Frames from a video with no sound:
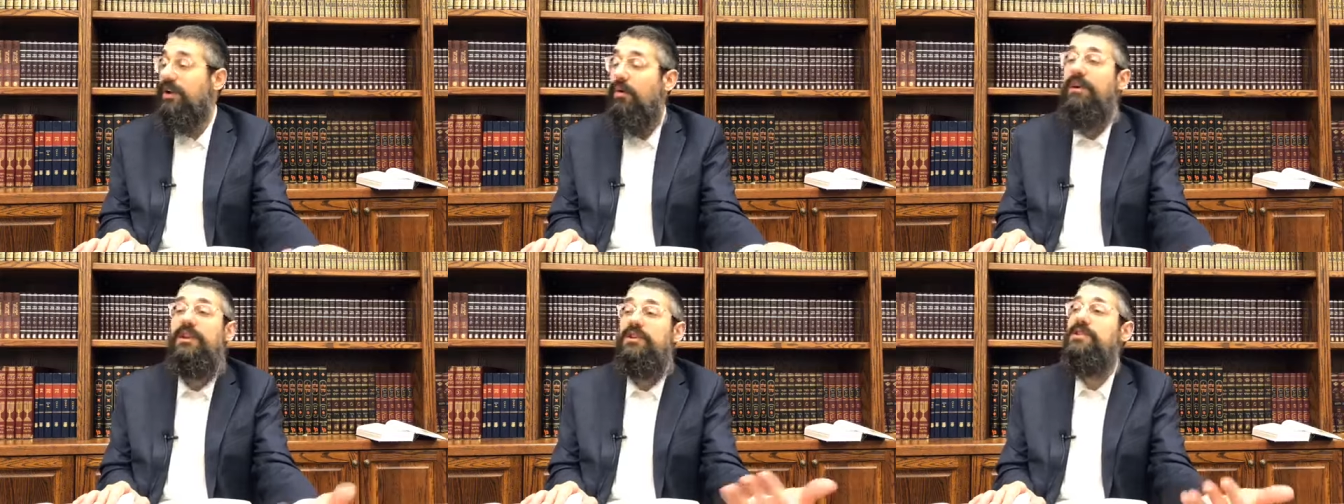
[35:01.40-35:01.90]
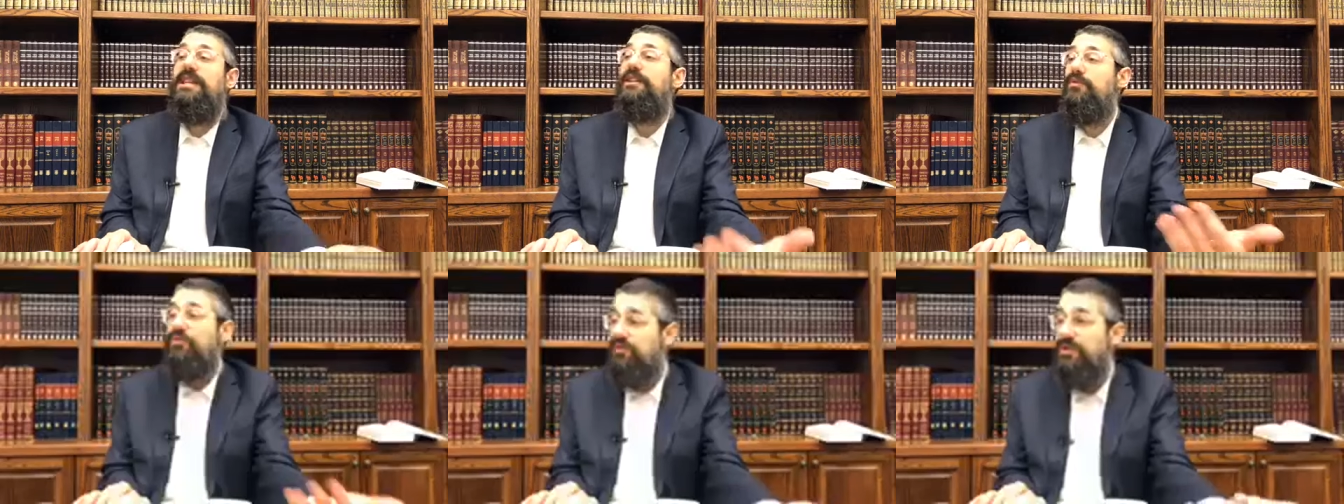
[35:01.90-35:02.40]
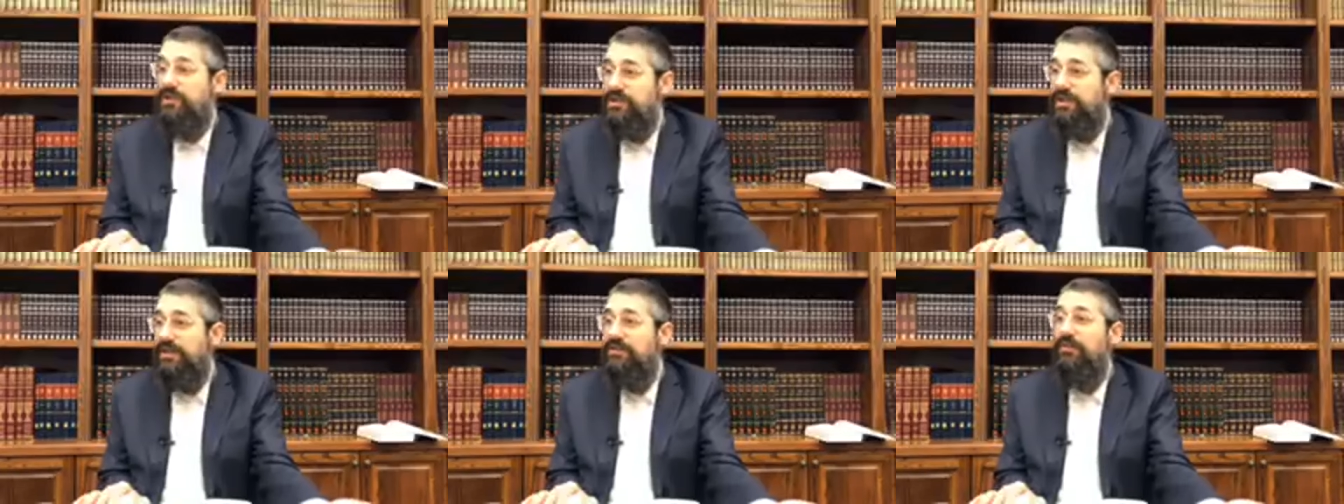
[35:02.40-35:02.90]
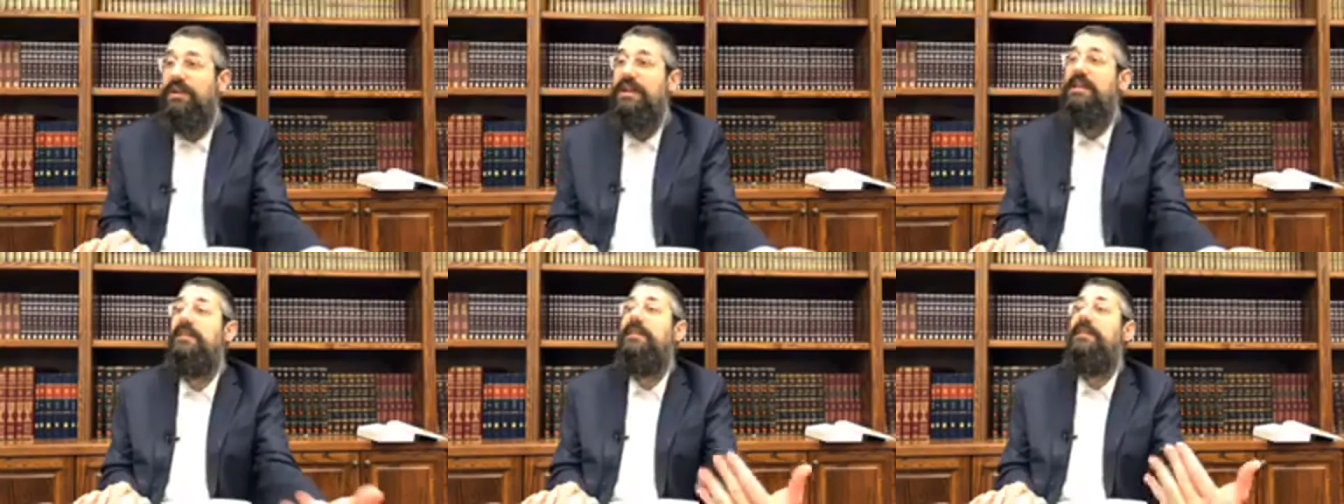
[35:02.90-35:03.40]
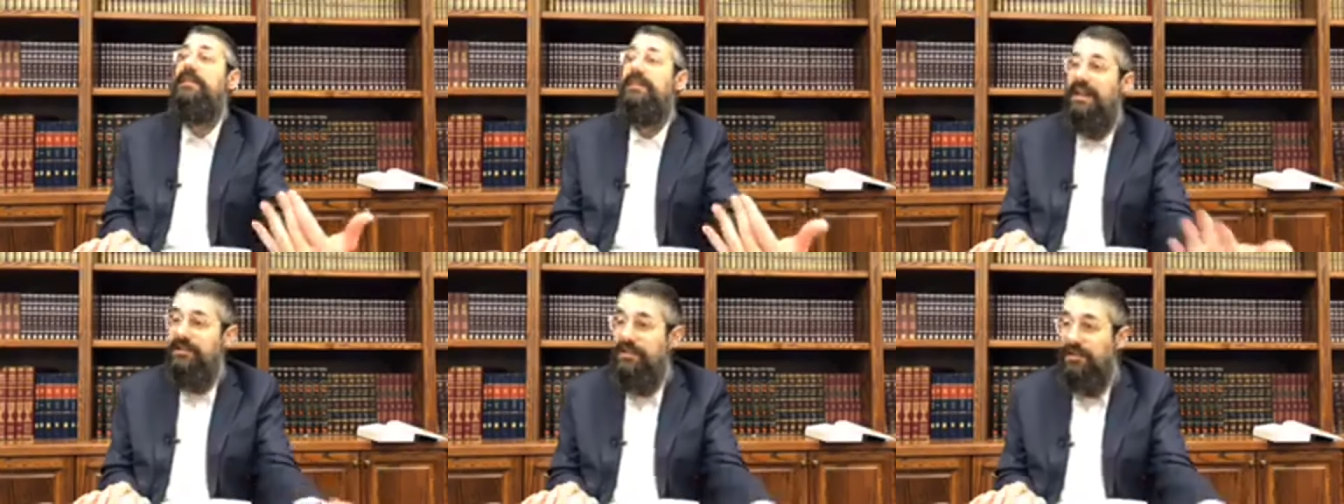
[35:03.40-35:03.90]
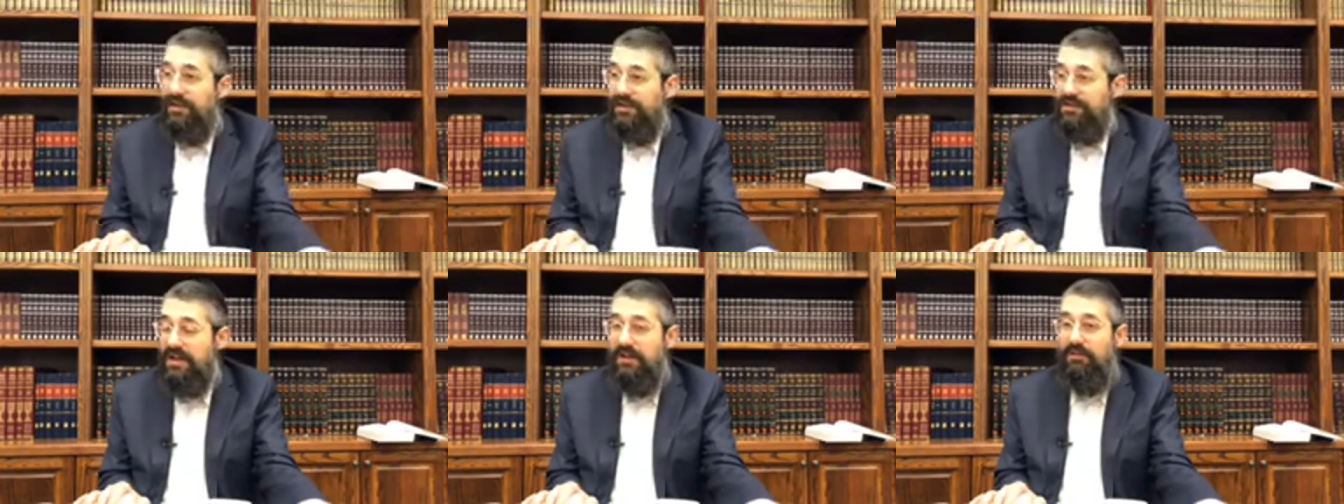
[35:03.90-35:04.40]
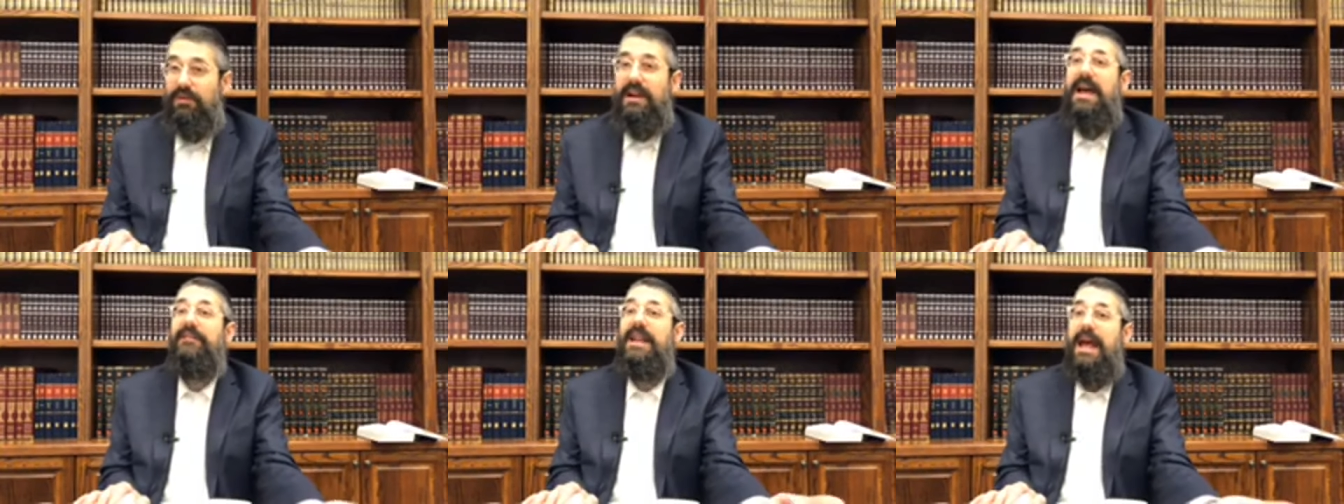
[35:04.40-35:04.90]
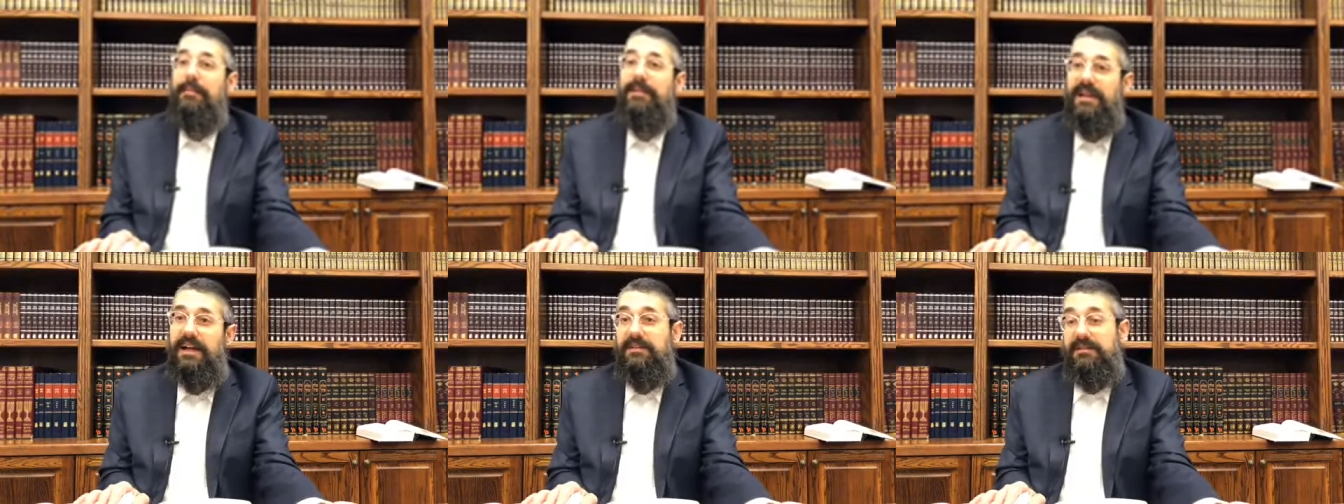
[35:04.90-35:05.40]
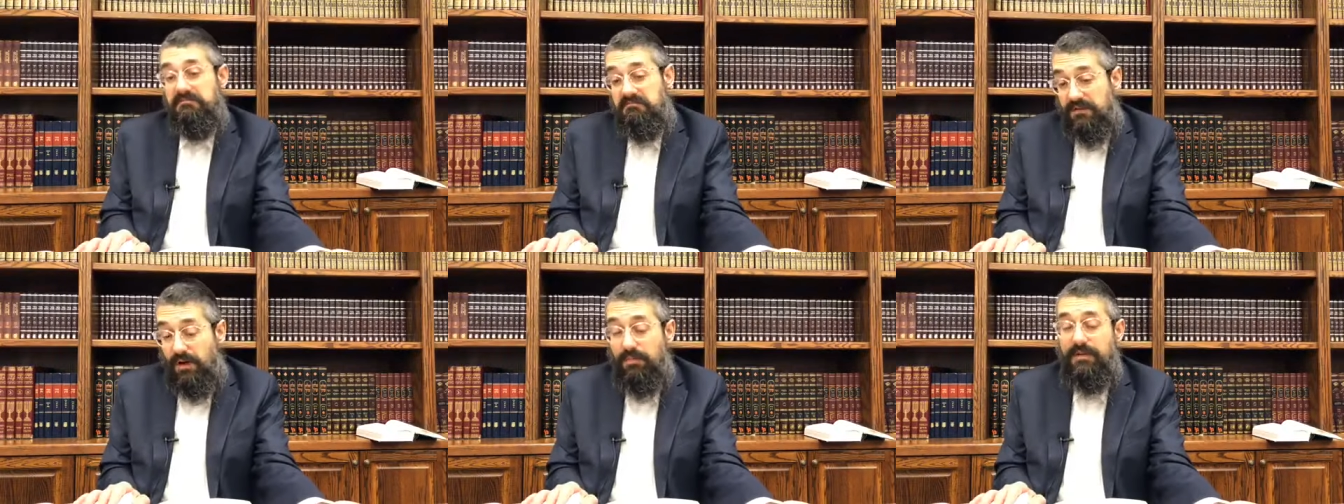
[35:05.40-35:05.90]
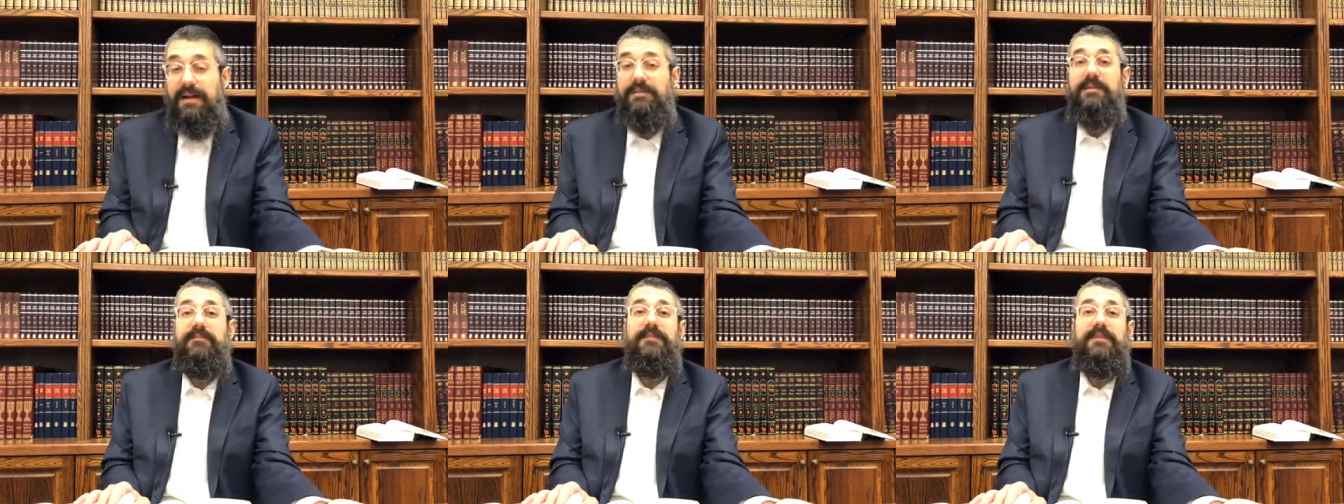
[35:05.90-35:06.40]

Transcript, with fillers: don't want to just eat nutritious things. We want to eat tasty things. We want to have an appetite. No problem.